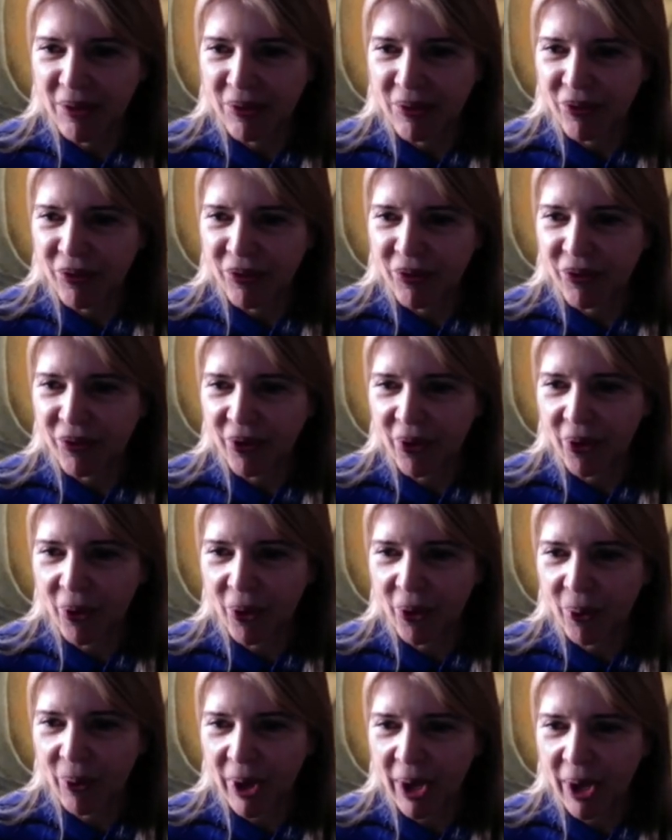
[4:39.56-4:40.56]

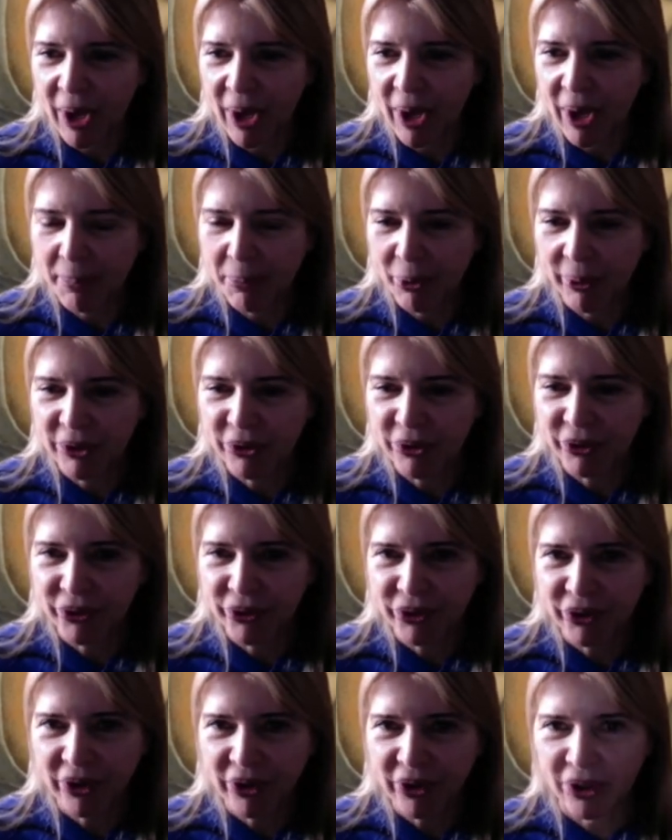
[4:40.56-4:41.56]
So I'm going to
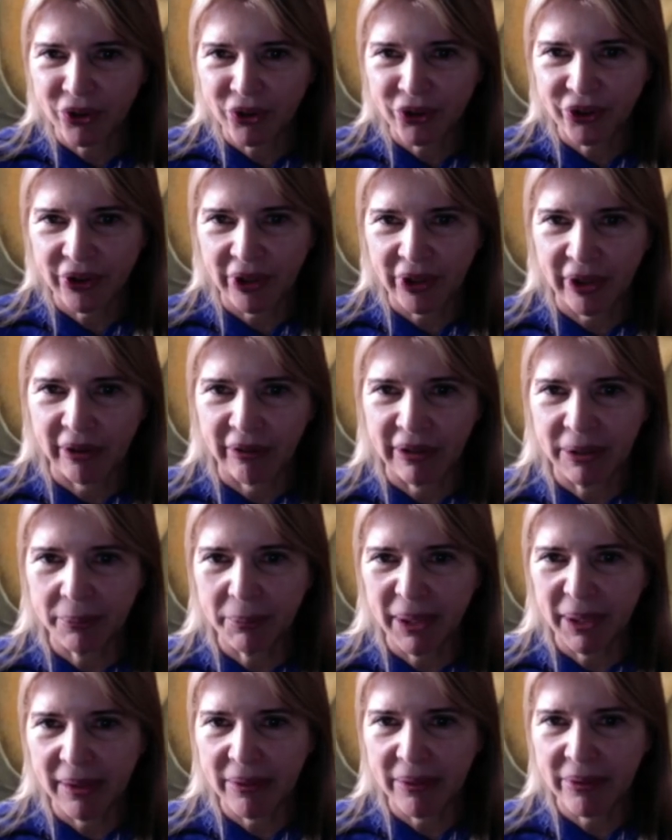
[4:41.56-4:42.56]
start sharing
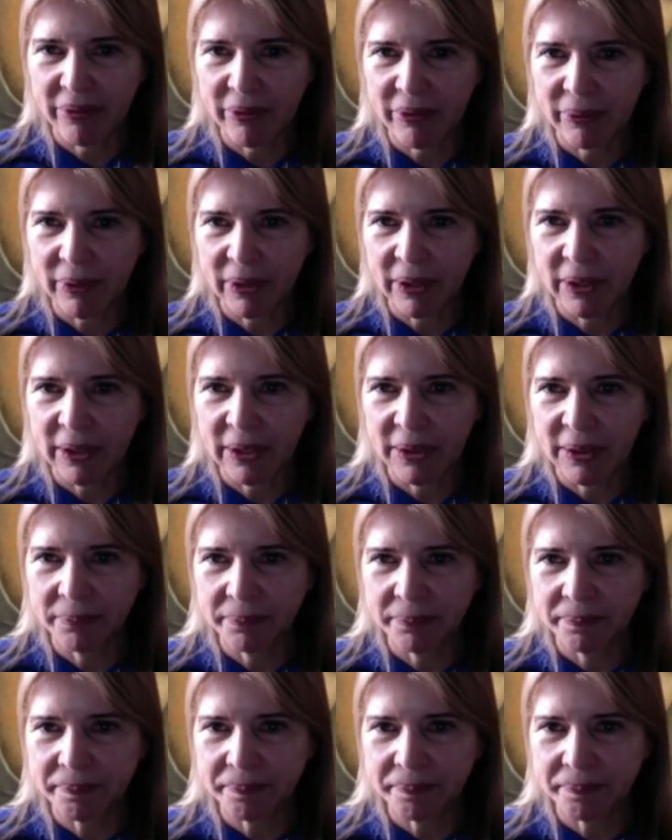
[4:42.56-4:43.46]
my screen.